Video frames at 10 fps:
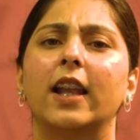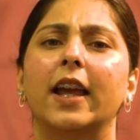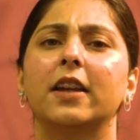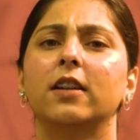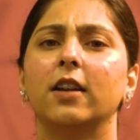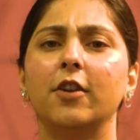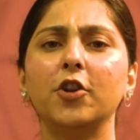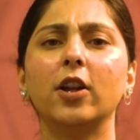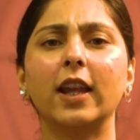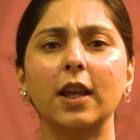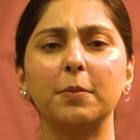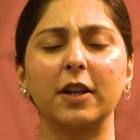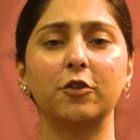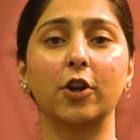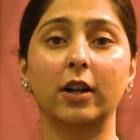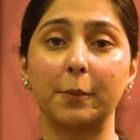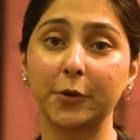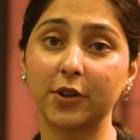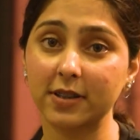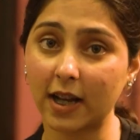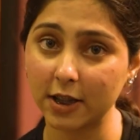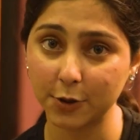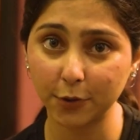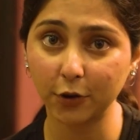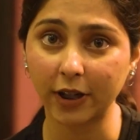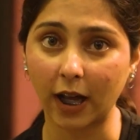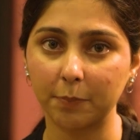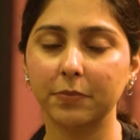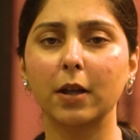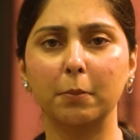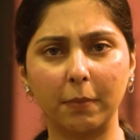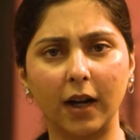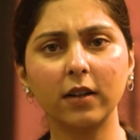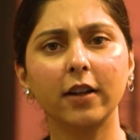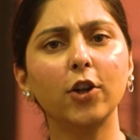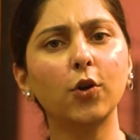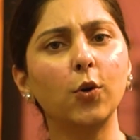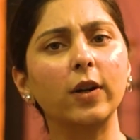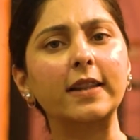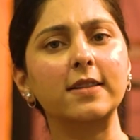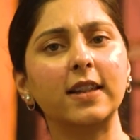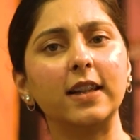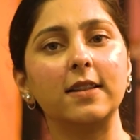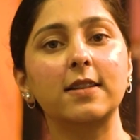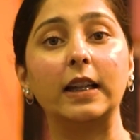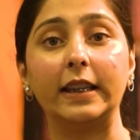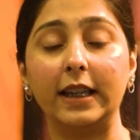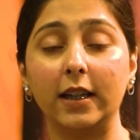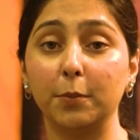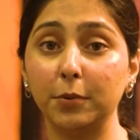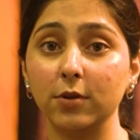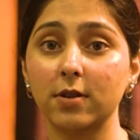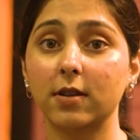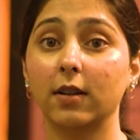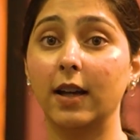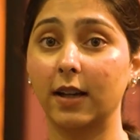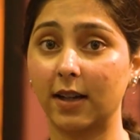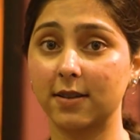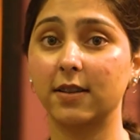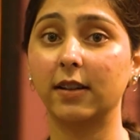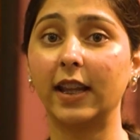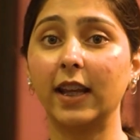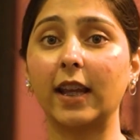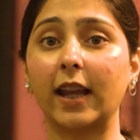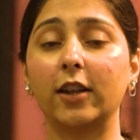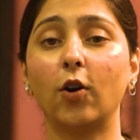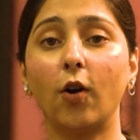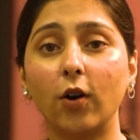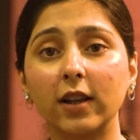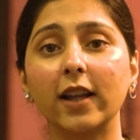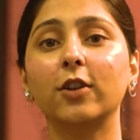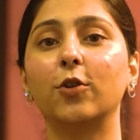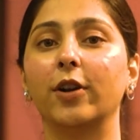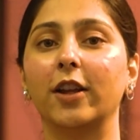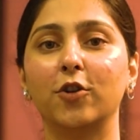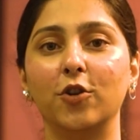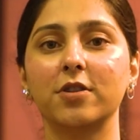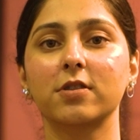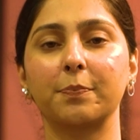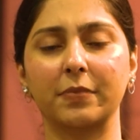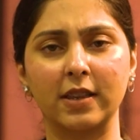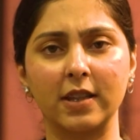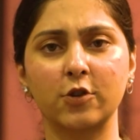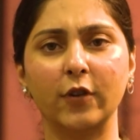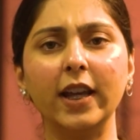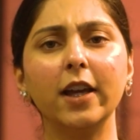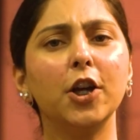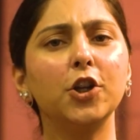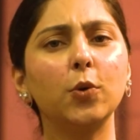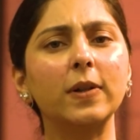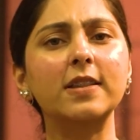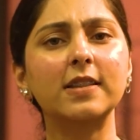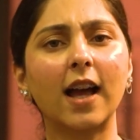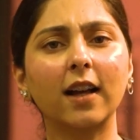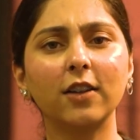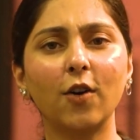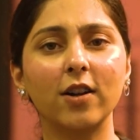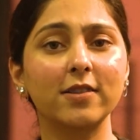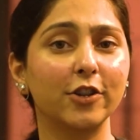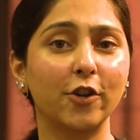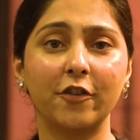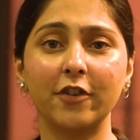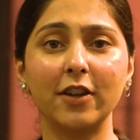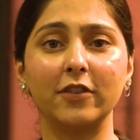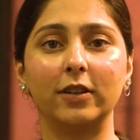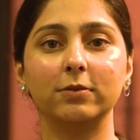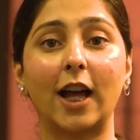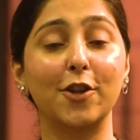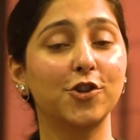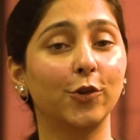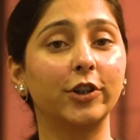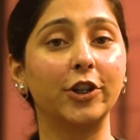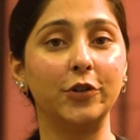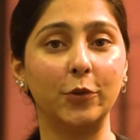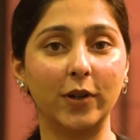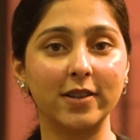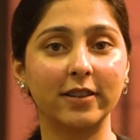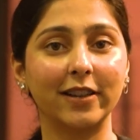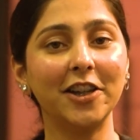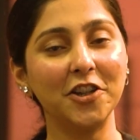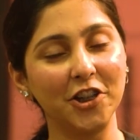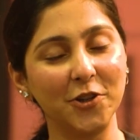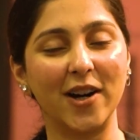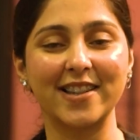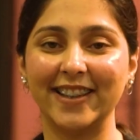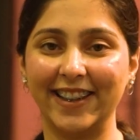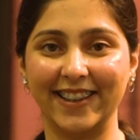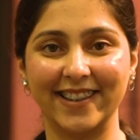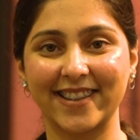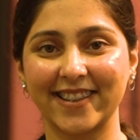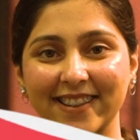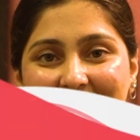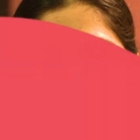Like if you are aiming for a computer science program, but your coding skills need a boost, consider taking an online coding course. This way, you will stack the odds in your favor and show the university you are serious.